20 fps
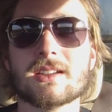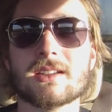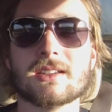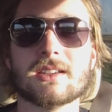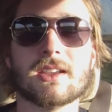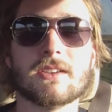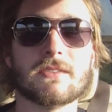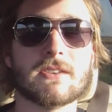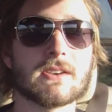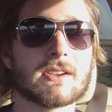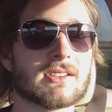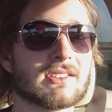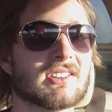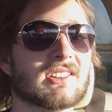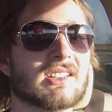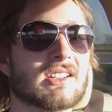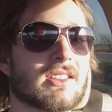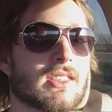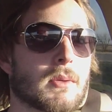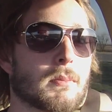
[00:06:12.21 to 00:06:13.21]
if you can
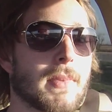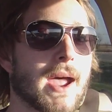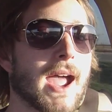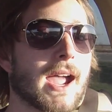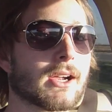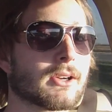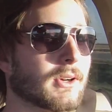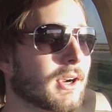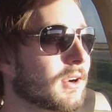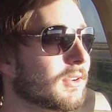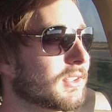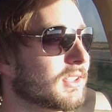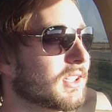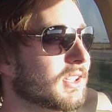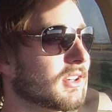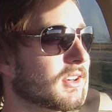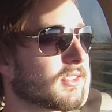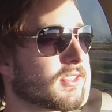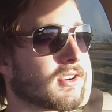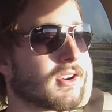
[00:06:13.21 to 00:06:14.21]
see in the background
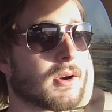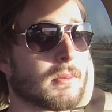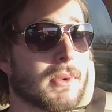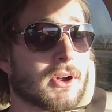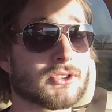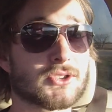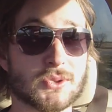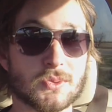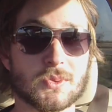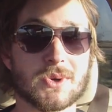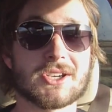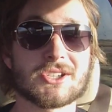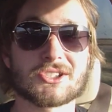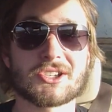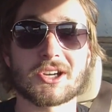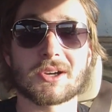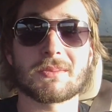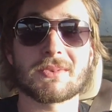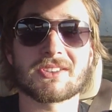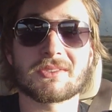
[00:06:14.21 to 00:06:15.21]
here, there are a bunch of wind
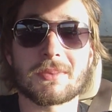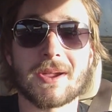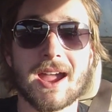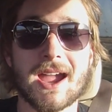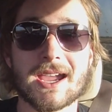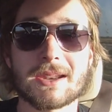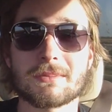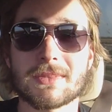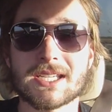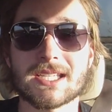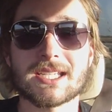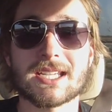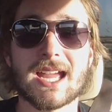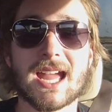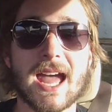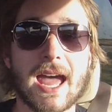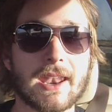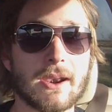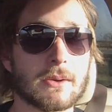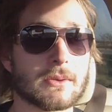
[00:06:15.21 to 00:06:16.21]
turbines behind me.
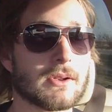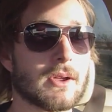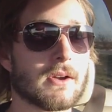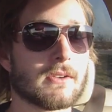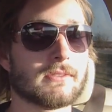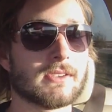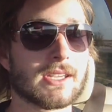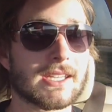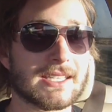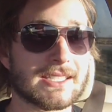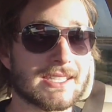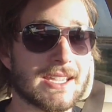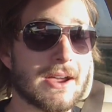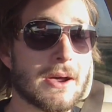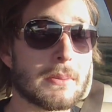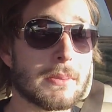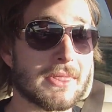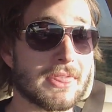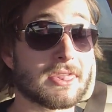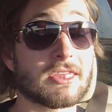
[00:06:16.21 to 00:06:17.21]
I don't know if you can
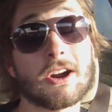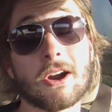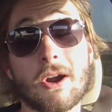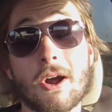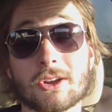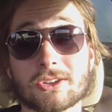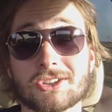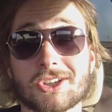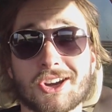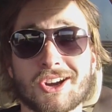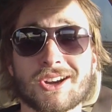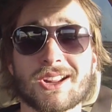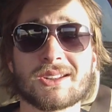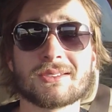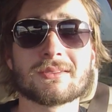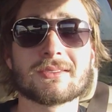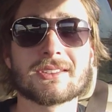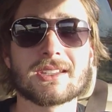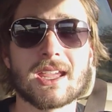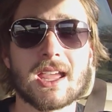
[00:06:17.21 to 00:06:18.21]
tell, but they're all turning.
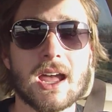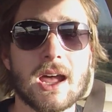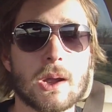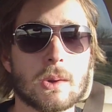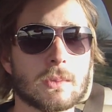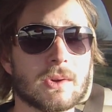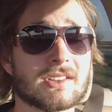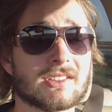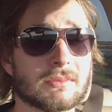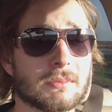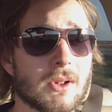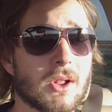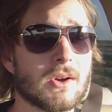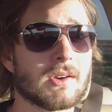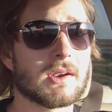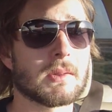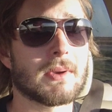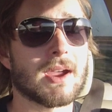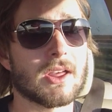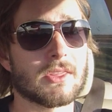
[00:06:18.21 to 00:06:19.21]
Wind's
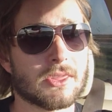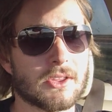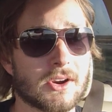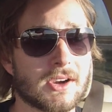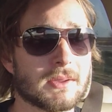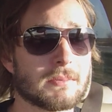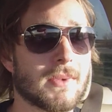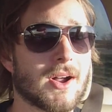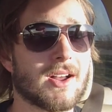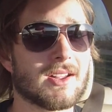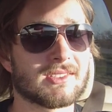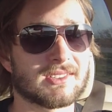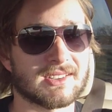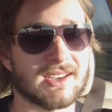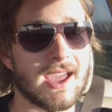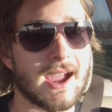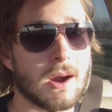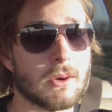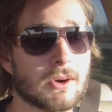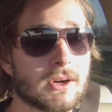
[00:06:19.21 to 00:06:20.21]
blowing about 30 miles an
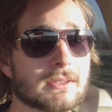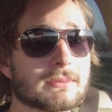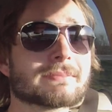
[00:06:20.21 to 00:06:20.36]
hour.